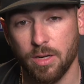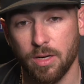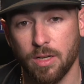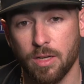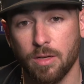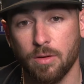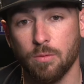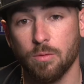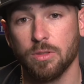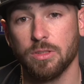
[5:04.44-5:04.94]

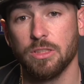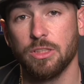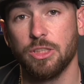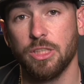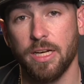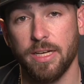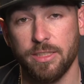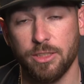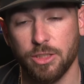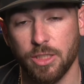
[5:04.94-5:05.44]
inning was a
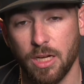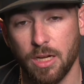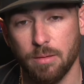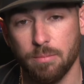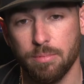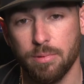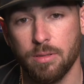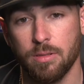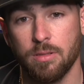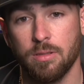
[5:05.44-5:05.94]
changeup,
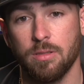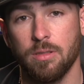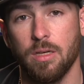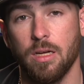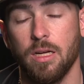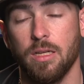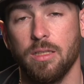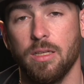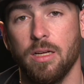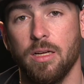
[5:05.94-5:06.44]

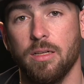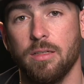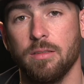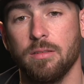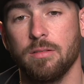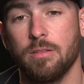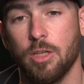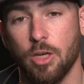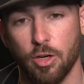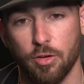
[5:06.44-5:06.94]
and then
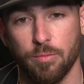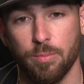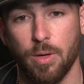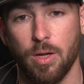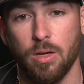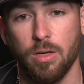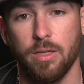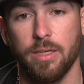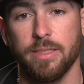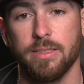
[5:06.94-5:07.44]

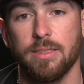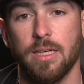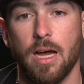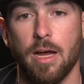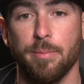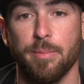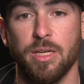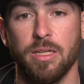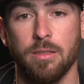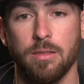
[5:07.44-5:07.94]
curveball to get
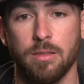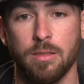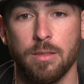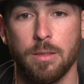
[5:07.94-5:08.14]
Tommy.